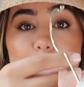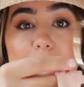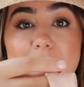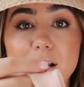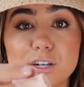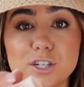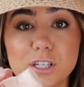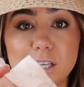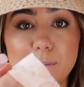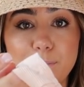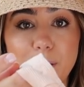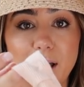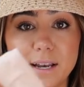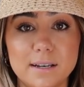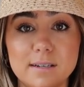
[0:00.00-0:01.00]
actually
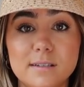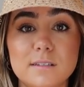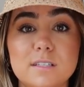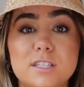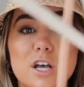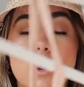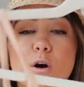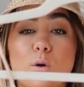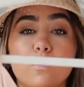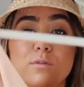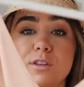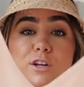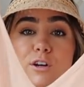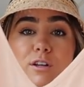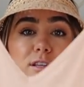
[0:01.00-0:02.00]
button, so
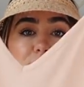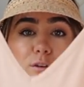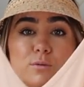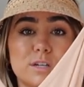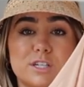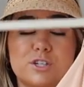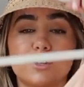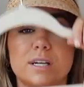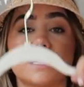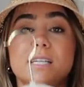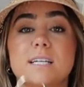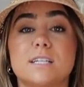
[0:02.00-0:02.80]
you're a little restricted